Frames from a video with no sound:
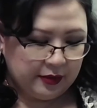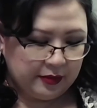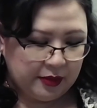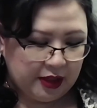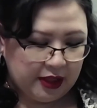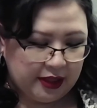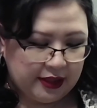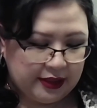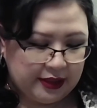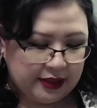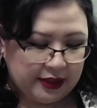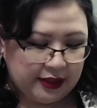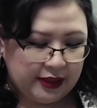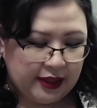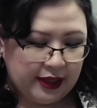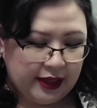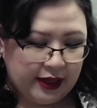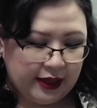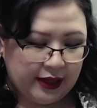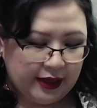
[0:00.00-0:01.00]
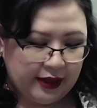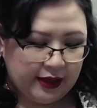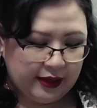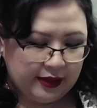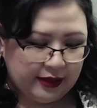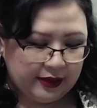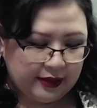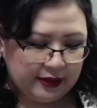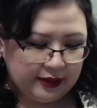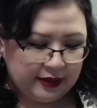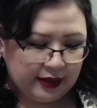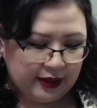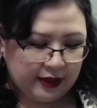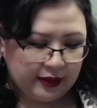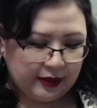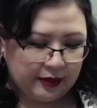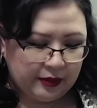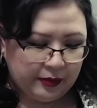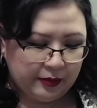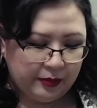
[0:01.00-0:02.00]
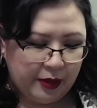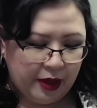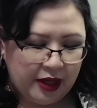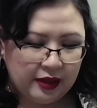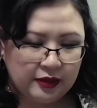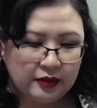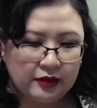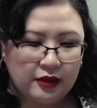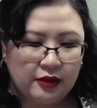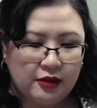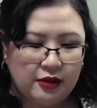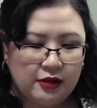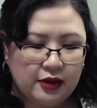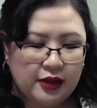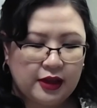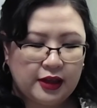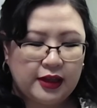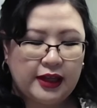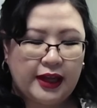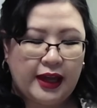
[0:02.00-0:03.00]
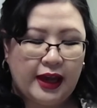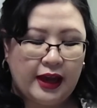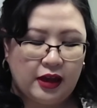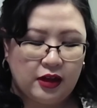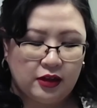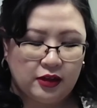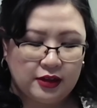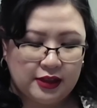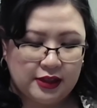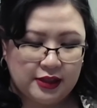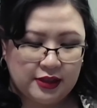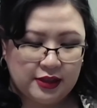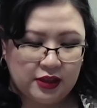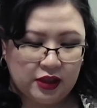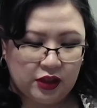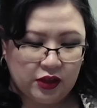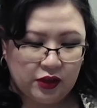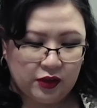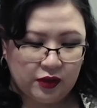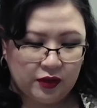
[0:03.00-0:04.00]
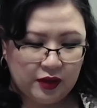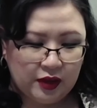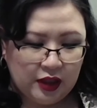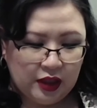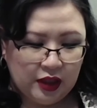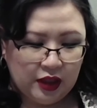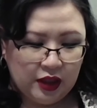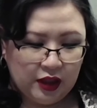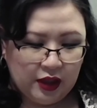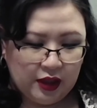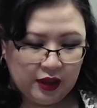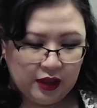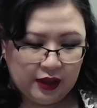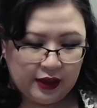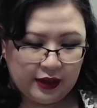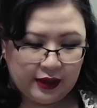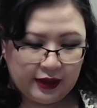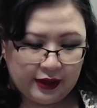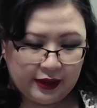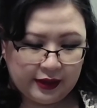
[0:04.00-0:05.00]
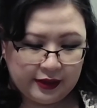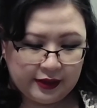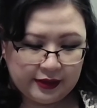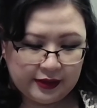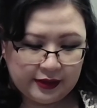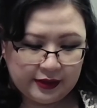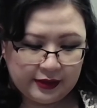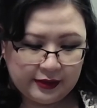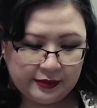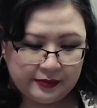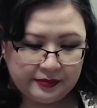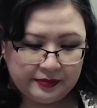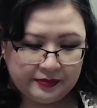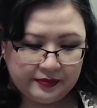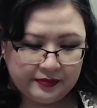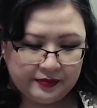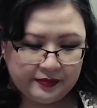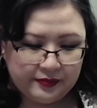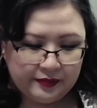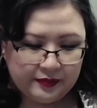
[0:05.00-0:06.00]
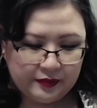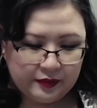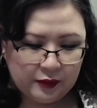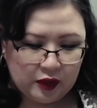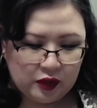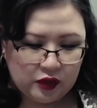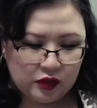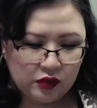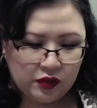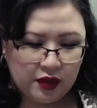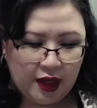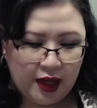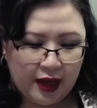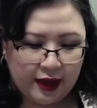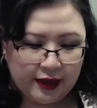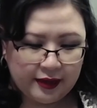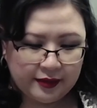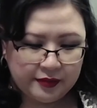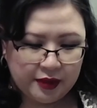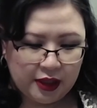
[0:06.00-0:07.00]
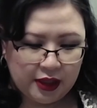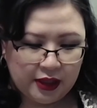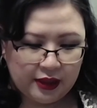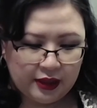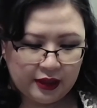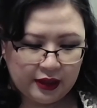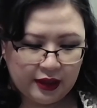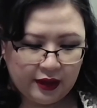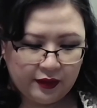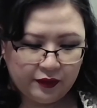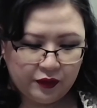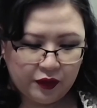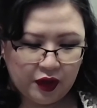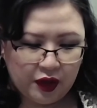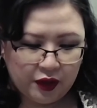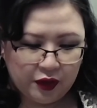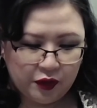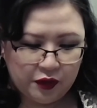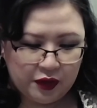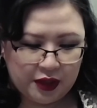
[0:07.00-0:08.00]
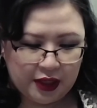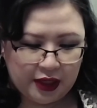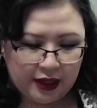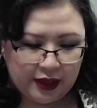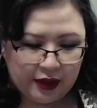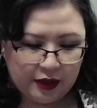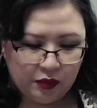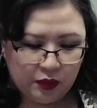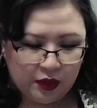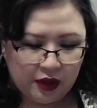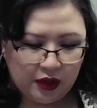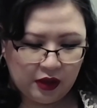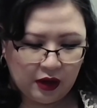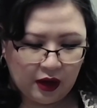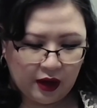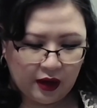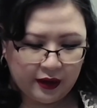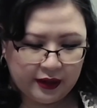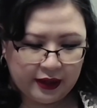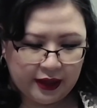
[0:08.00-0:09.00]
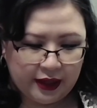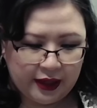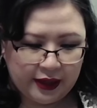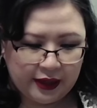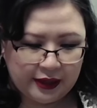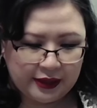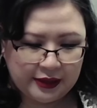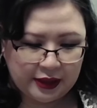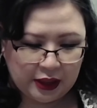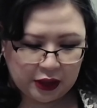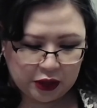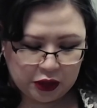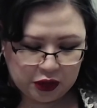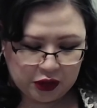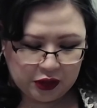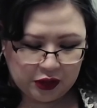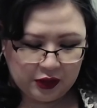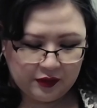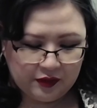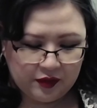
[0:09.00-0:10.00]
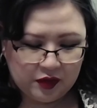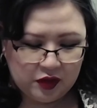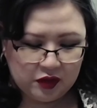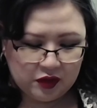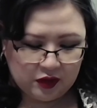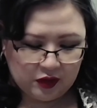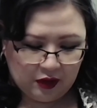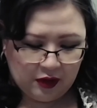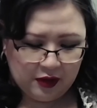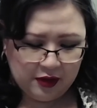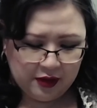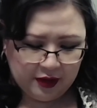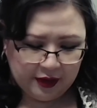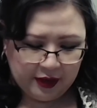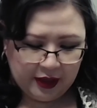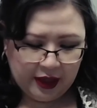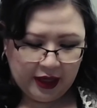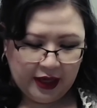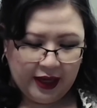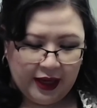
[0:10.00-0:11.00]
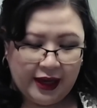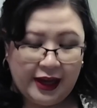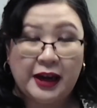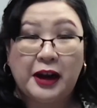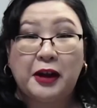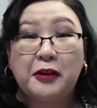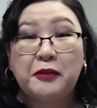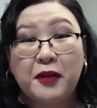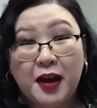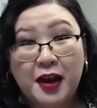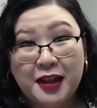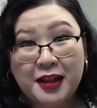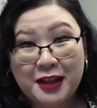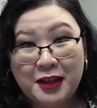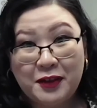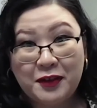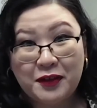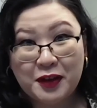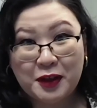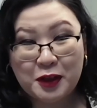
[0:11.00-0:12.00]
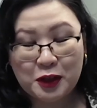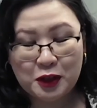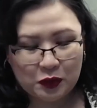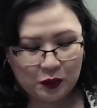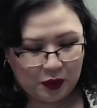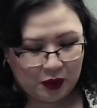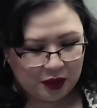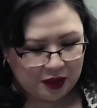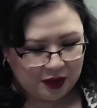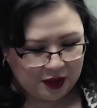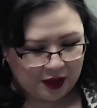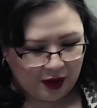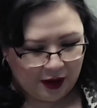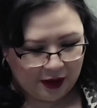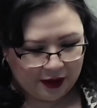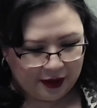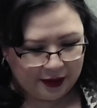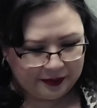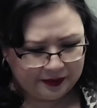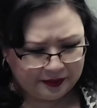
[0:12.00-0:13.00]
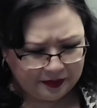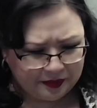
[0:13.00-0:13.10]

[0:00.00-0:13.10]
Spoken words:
They did a make-along cal this year. And so yeah, every other day we got a section of the sock, and I finally finished one sock.